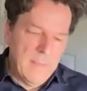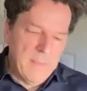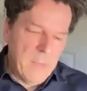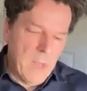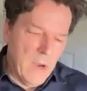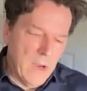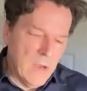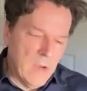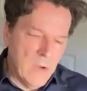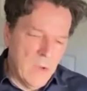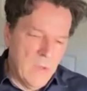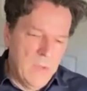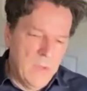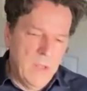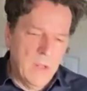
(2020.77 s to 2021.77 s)
our
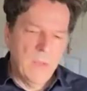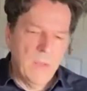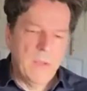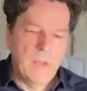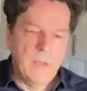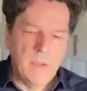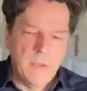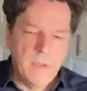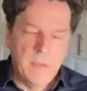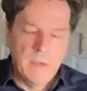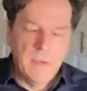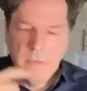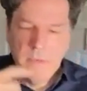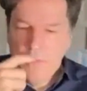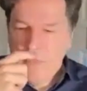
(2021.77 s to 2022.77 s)

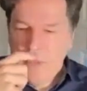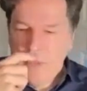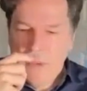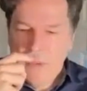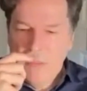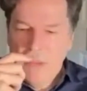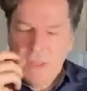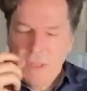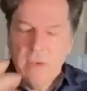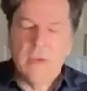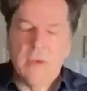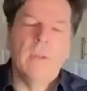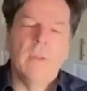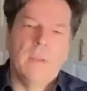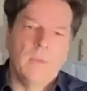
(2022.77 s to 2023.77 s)
the
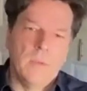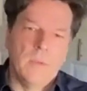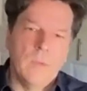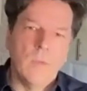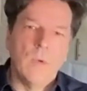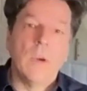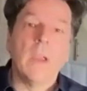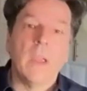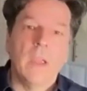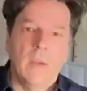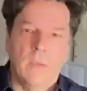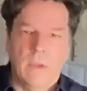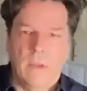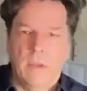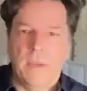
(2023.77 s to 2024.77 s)
material that we're
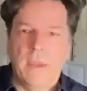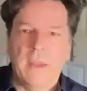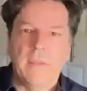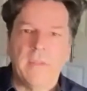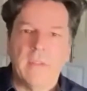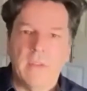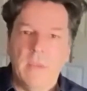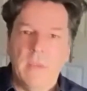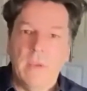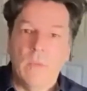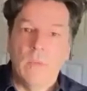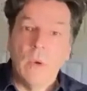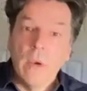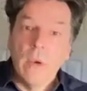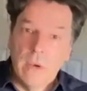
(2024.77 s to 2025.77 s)
working with tends to be
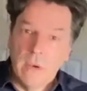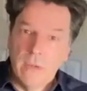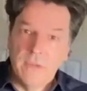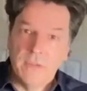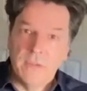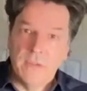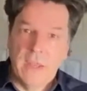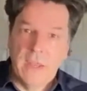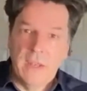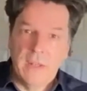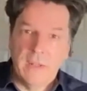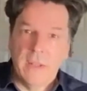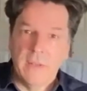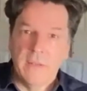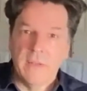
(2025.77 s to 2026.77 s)
words, and it
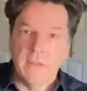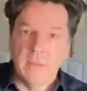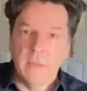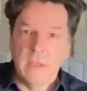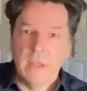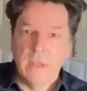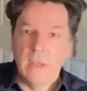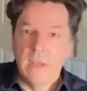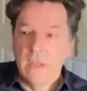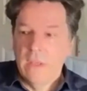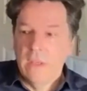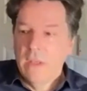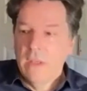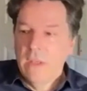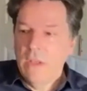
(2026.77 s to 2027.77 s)
tends to be,
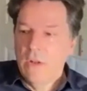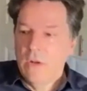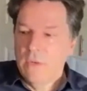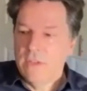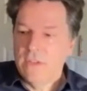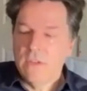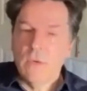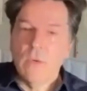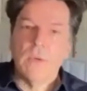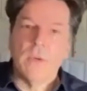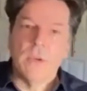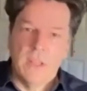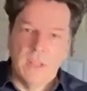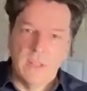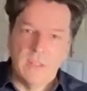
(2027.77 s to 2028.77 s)

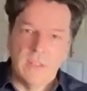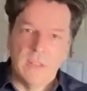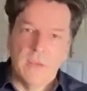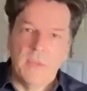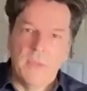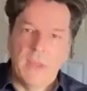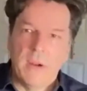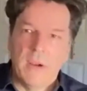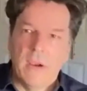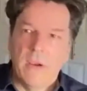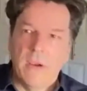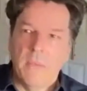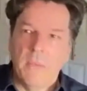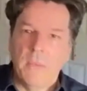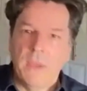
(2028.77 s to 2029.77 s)
stories that
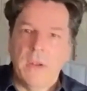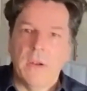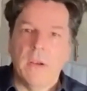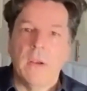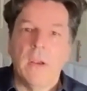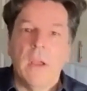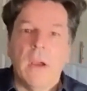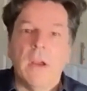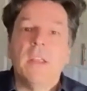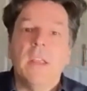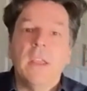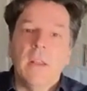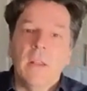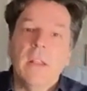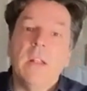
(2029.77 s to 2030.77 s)
are
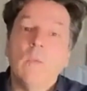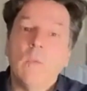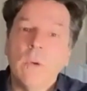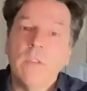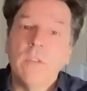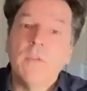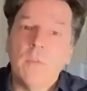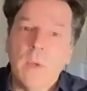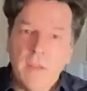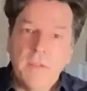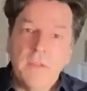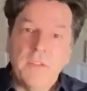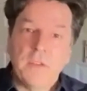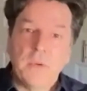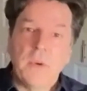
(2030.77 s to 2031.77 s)
articulated in words rather
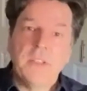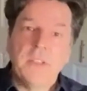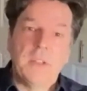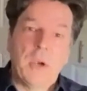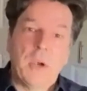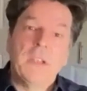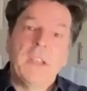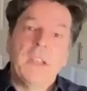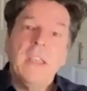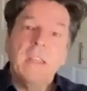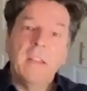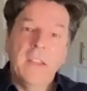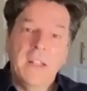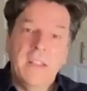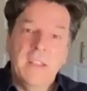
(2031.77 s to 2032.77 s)
than stories that are
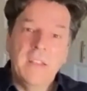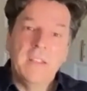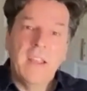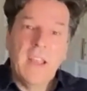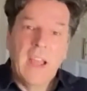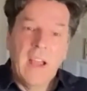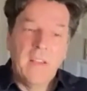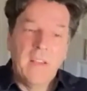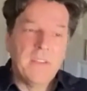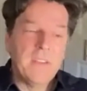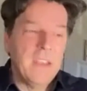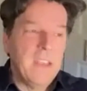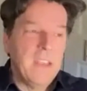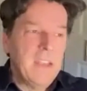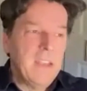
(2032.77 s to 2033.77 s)
articulated in as
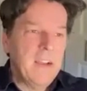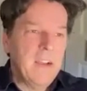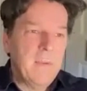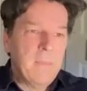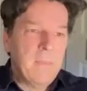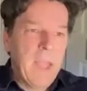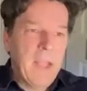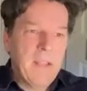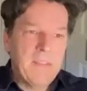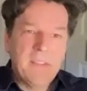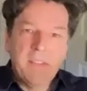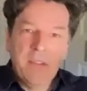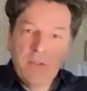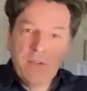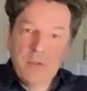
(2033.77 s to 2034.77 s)

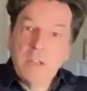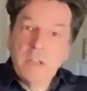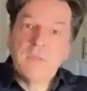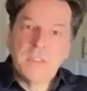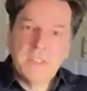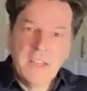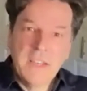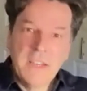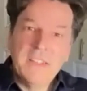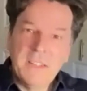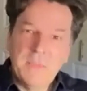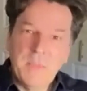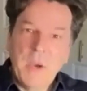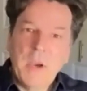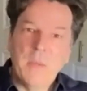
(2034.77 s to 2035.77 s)
the structure of a science
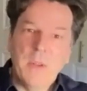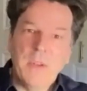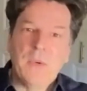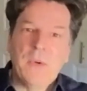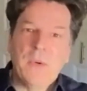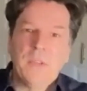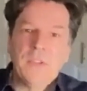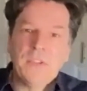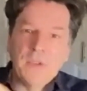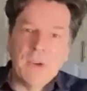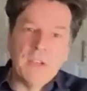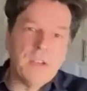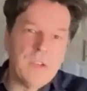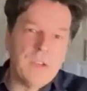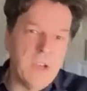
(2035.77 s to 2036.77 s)
experiment, or the
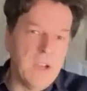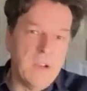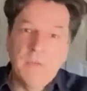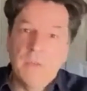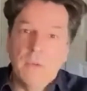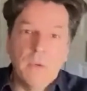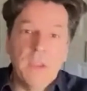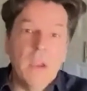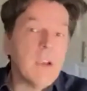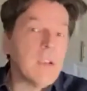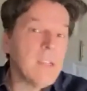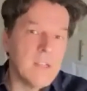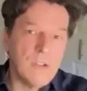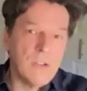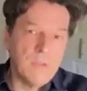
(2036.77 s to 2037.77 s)
structure of, or the
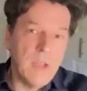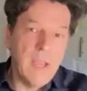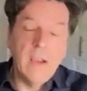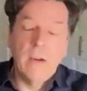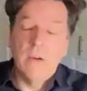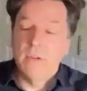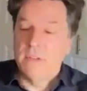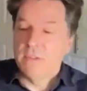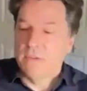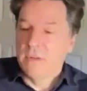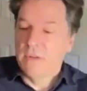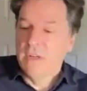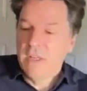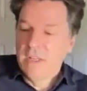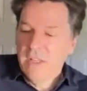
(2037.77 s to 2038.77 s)
architecture of a house,
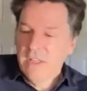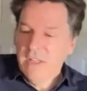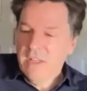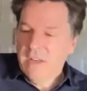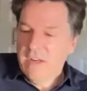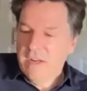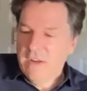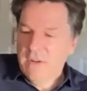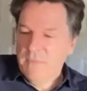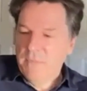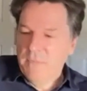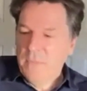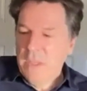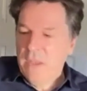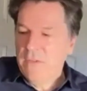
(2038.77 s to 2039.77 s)
or
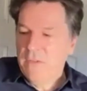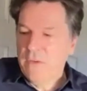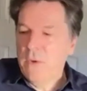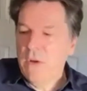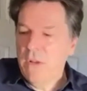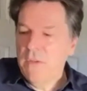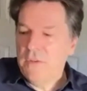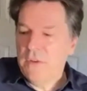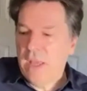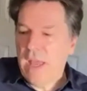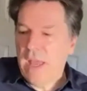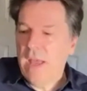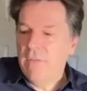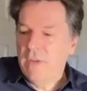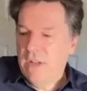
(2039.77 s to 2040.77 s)
so we all sort of
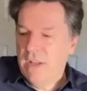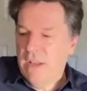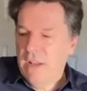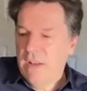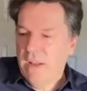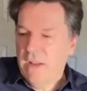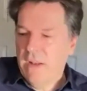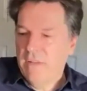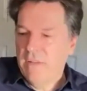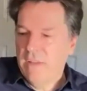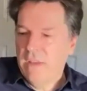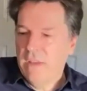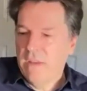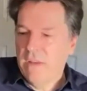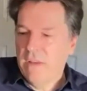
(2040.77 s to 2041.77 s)
have it. And I
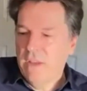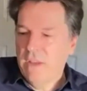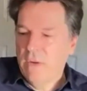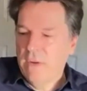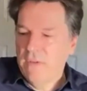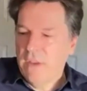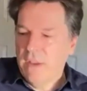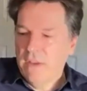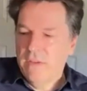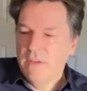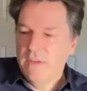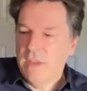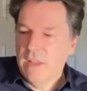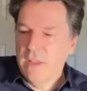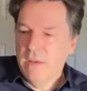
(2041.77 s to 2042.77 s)
think, as you
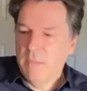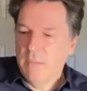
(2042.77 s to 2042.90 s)
say, like